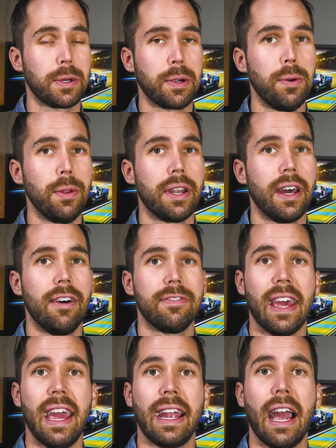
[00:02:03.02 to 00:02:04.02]
were cool enough to
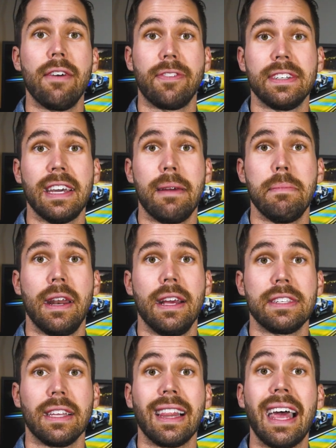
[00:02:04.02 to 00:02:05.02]
hang out for 10
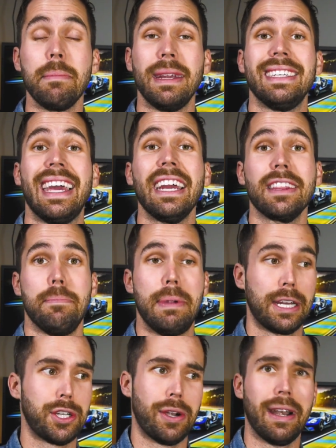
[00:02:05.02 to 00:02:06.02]
minutes and let me take the
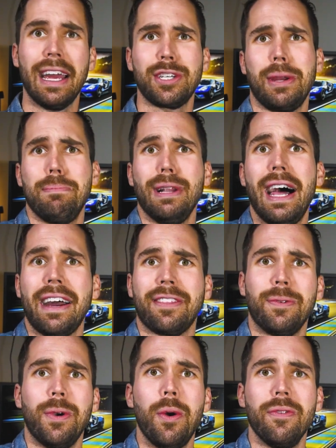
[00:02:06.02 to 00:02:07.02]
picture and actually block the
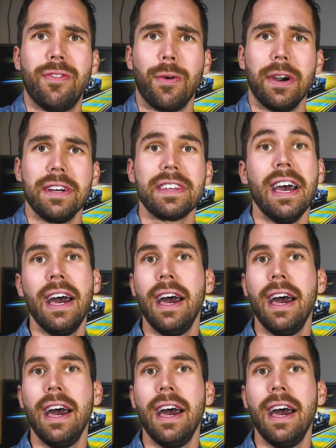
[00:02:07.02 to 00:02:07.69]
road for us.